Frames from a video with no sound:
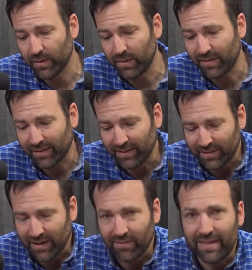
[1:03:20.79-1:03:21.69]
we've got these
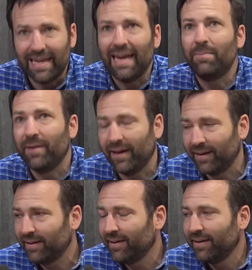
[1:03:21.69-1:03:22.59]
kind of
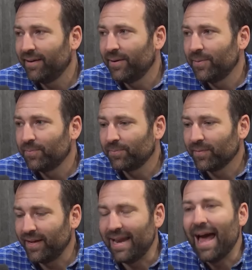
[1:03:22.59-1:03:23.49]
gaping
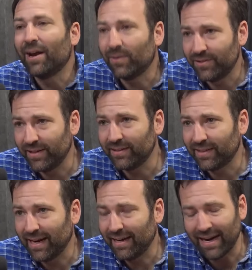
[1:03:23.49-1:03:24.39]
inadequacies that yeah.